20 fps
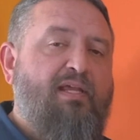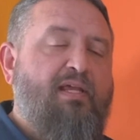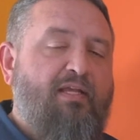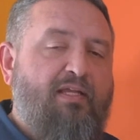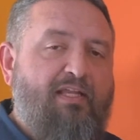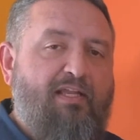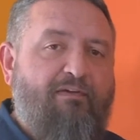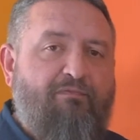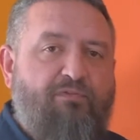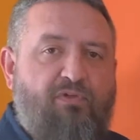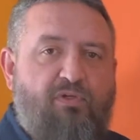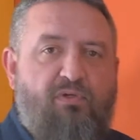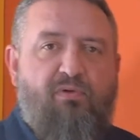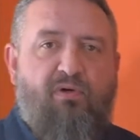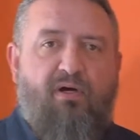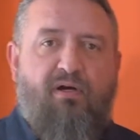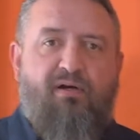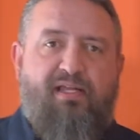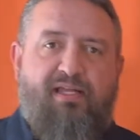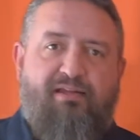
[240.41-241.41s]
if you
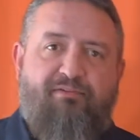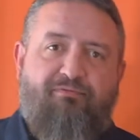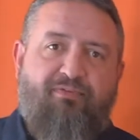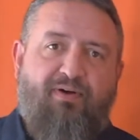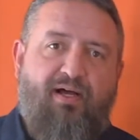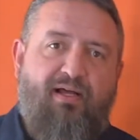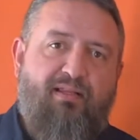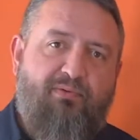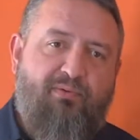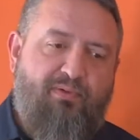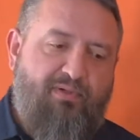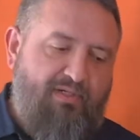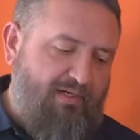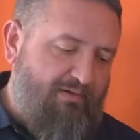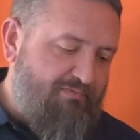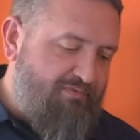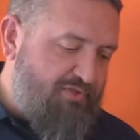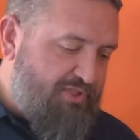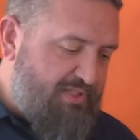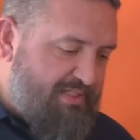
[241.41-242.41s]
are a follower
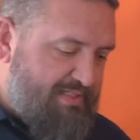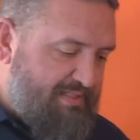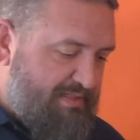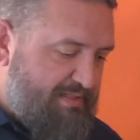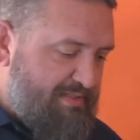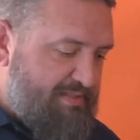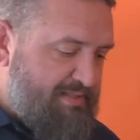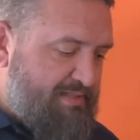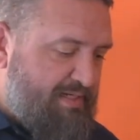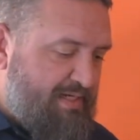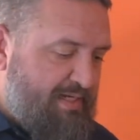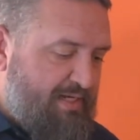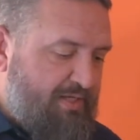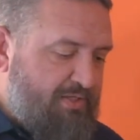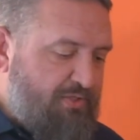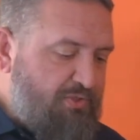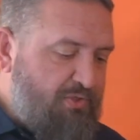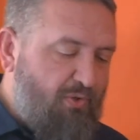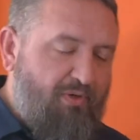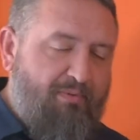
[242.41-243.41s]
of Jesus,
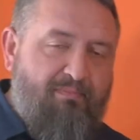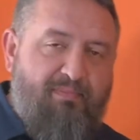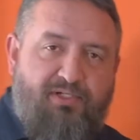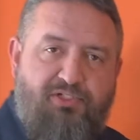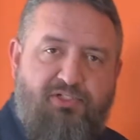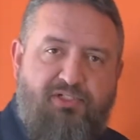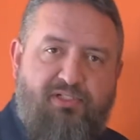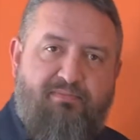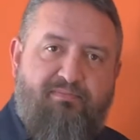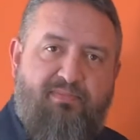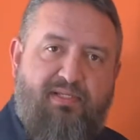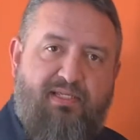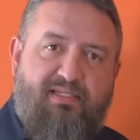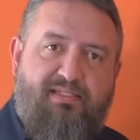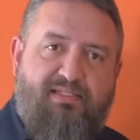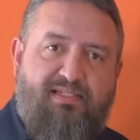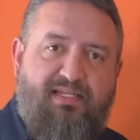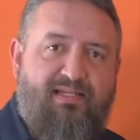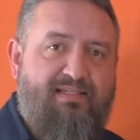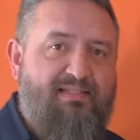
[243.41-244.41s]
your mission
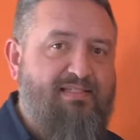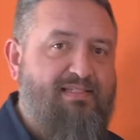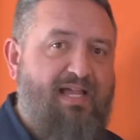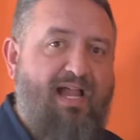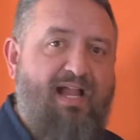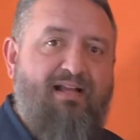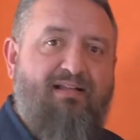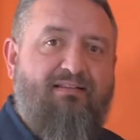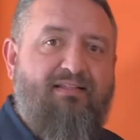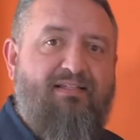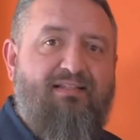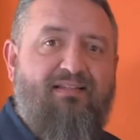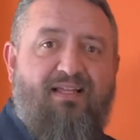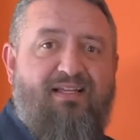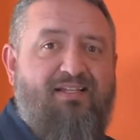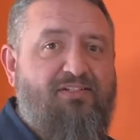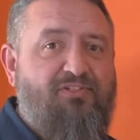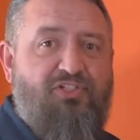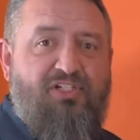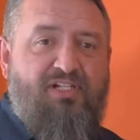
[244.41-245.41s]
is exactly
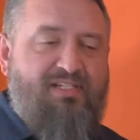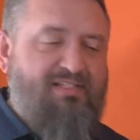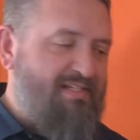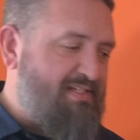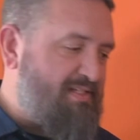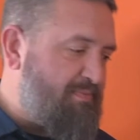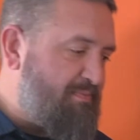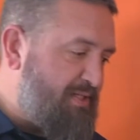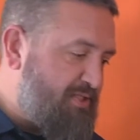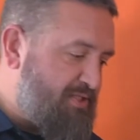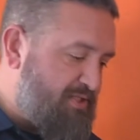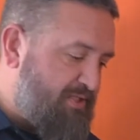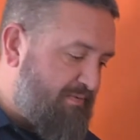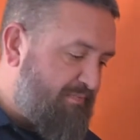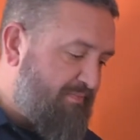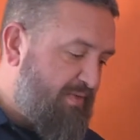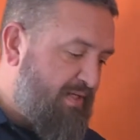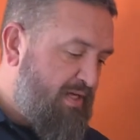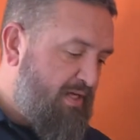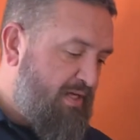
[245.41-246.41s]
like Jesus'
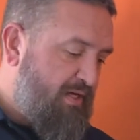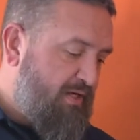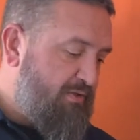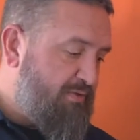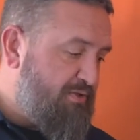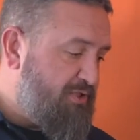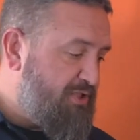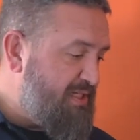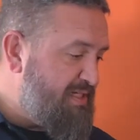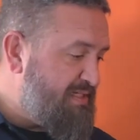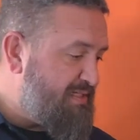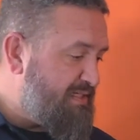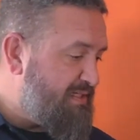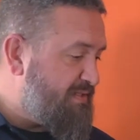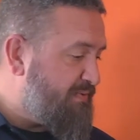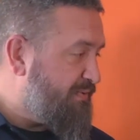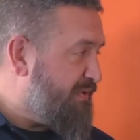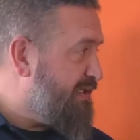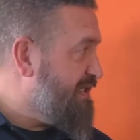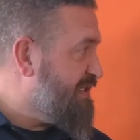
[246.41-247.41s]
mission, who
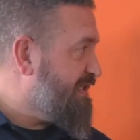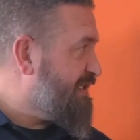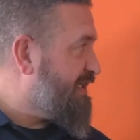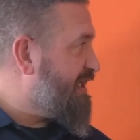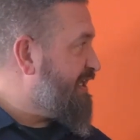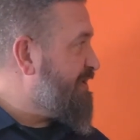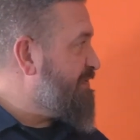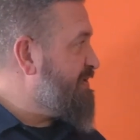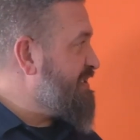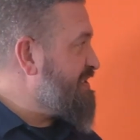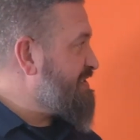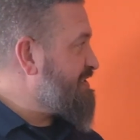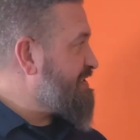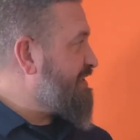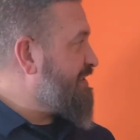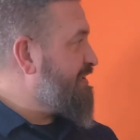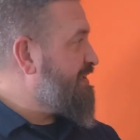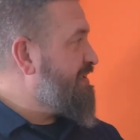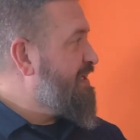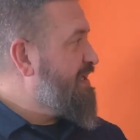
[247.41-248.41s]
Jesus, when he came, he
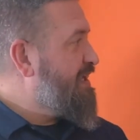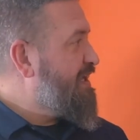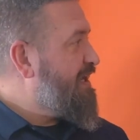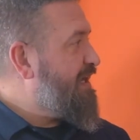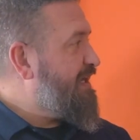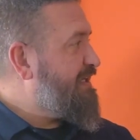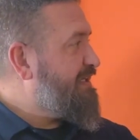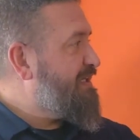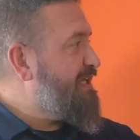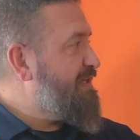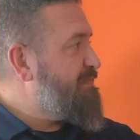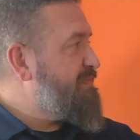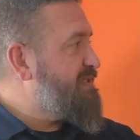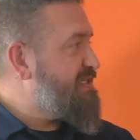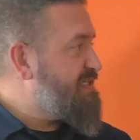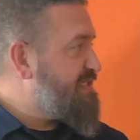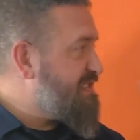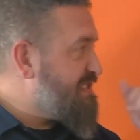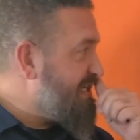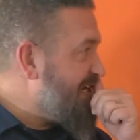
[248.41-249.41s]
said, I came to
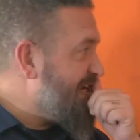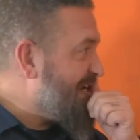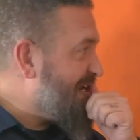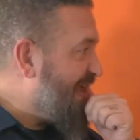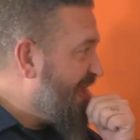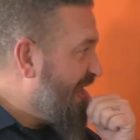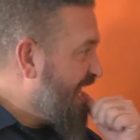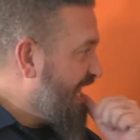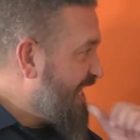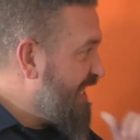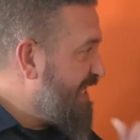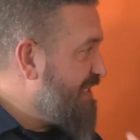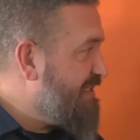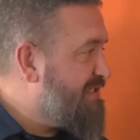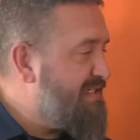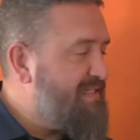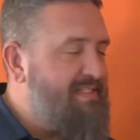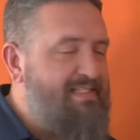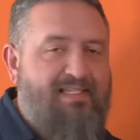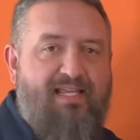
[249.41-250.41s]
seek and
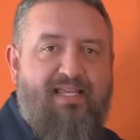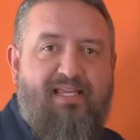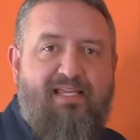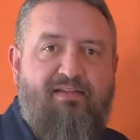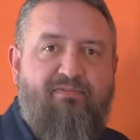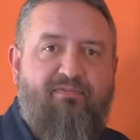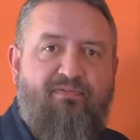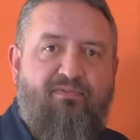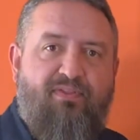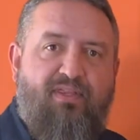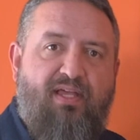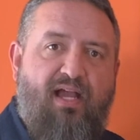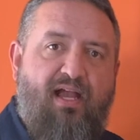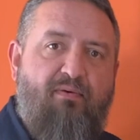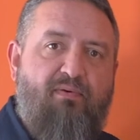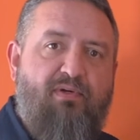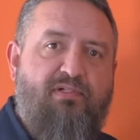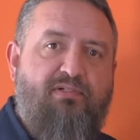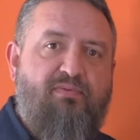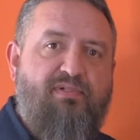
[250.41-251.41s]
to save that
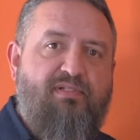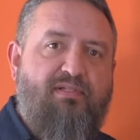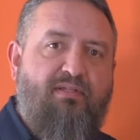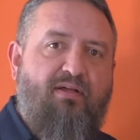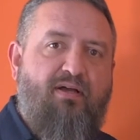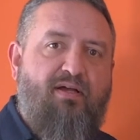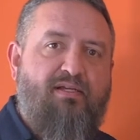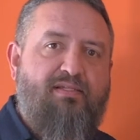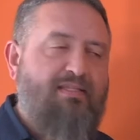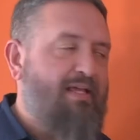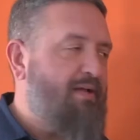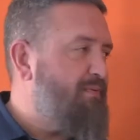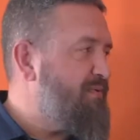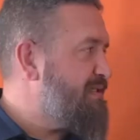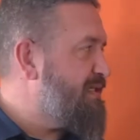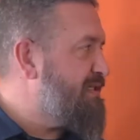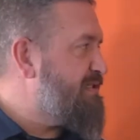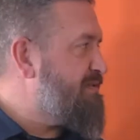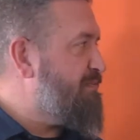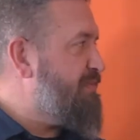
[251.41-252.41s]
which was lost. That
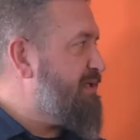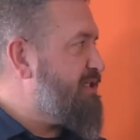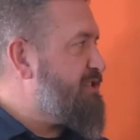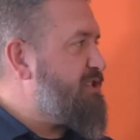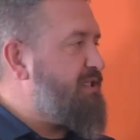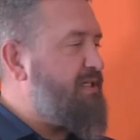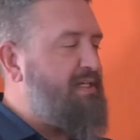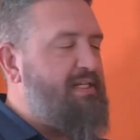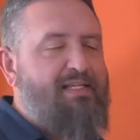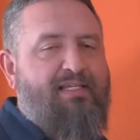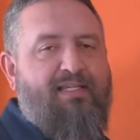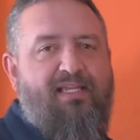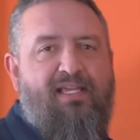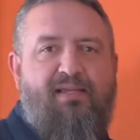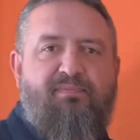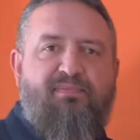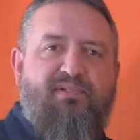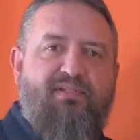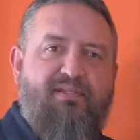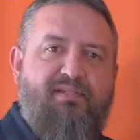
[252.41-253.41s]
was his mission. He
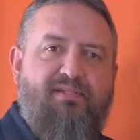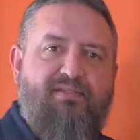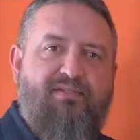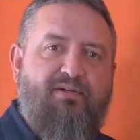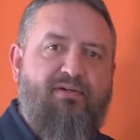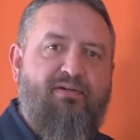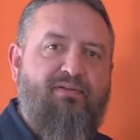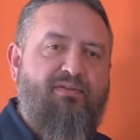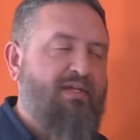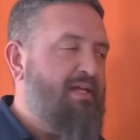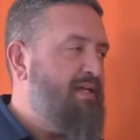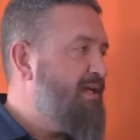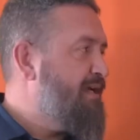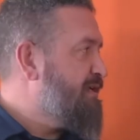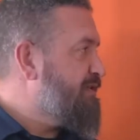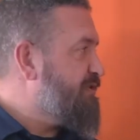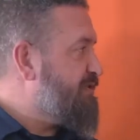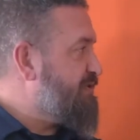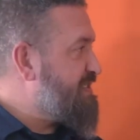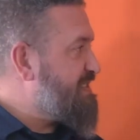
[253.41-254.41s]
came to this earth
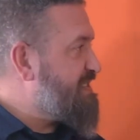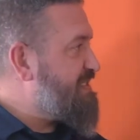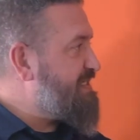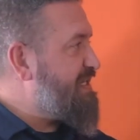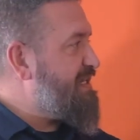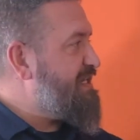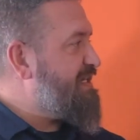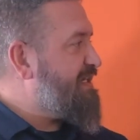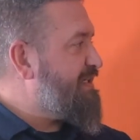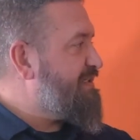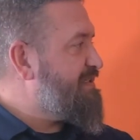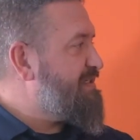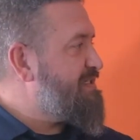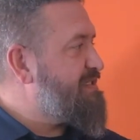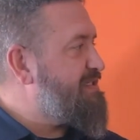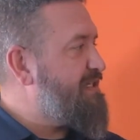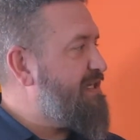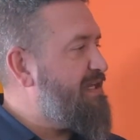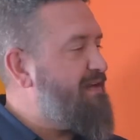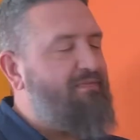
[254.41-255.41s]
to seek and to
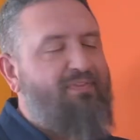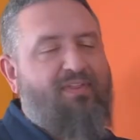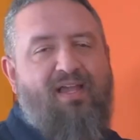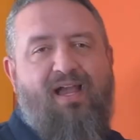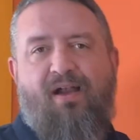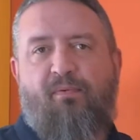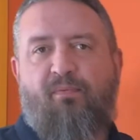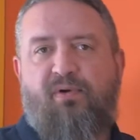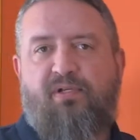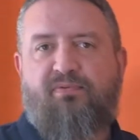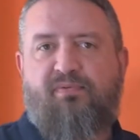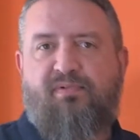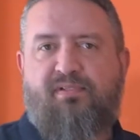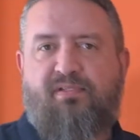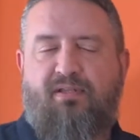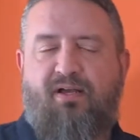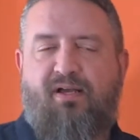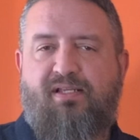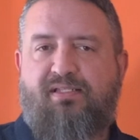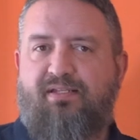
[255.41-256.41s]
save that which was
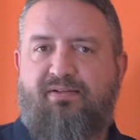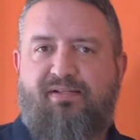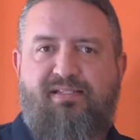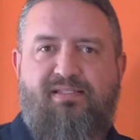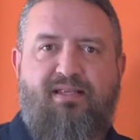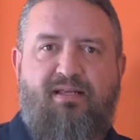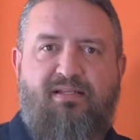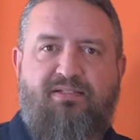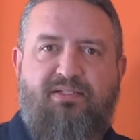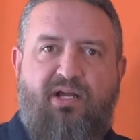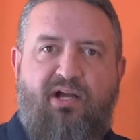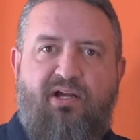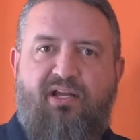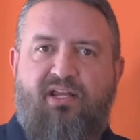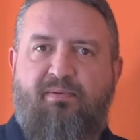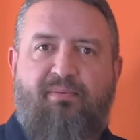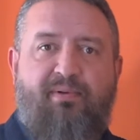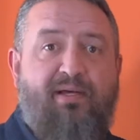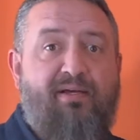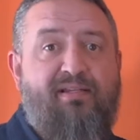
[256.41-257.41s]
lost. Now, he's not
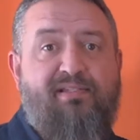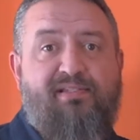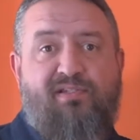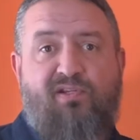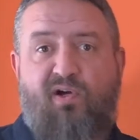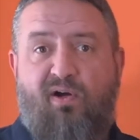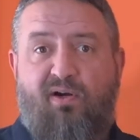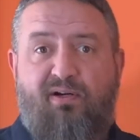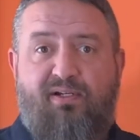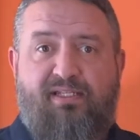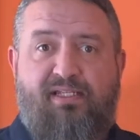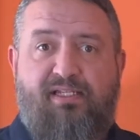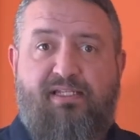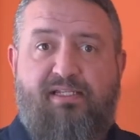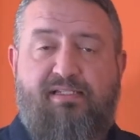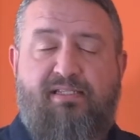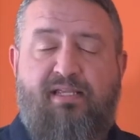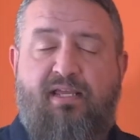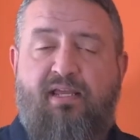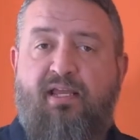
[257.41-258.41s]
talking about his car
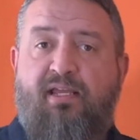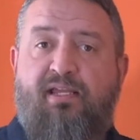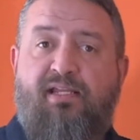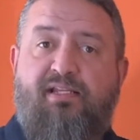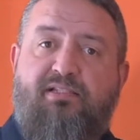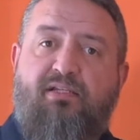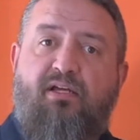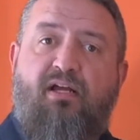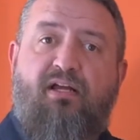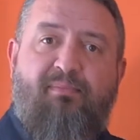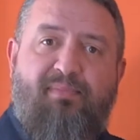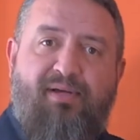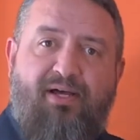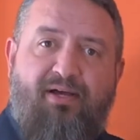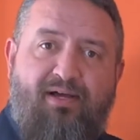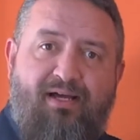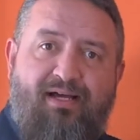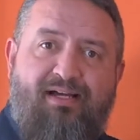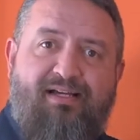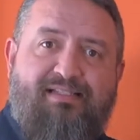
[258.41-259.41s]
keys, he's talking
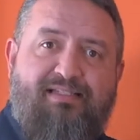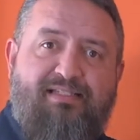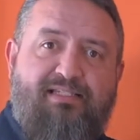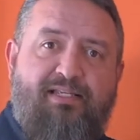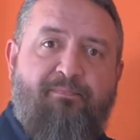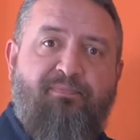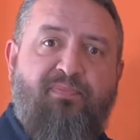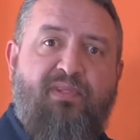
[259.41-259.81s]
about us.